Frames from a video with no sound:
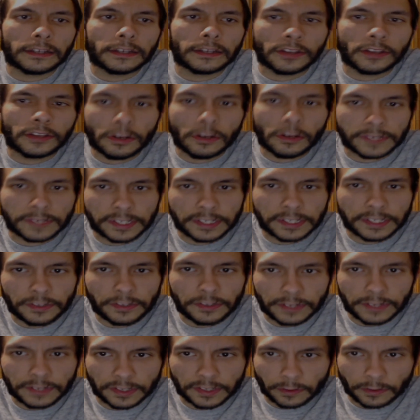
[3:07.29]
goes into
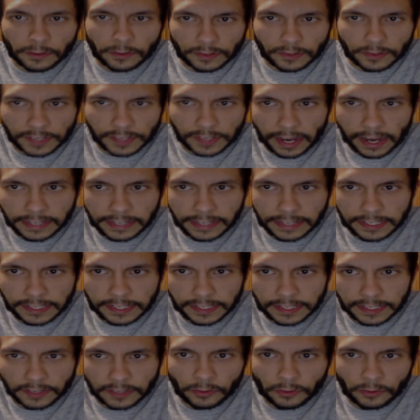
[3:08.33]
the social
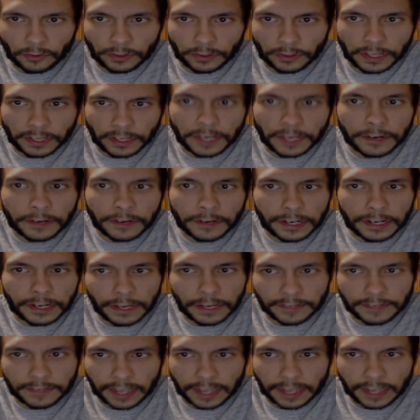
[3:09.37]
sciences, or the unity
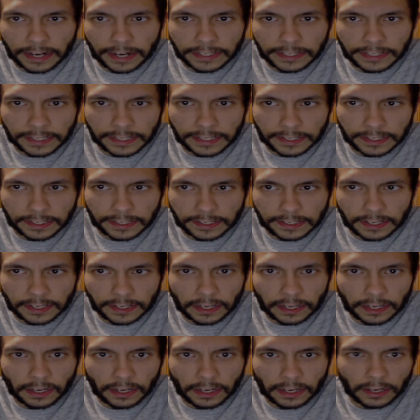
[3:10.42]
of science, as
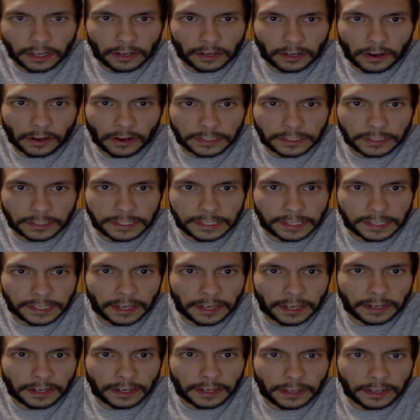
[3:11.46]
Conti said.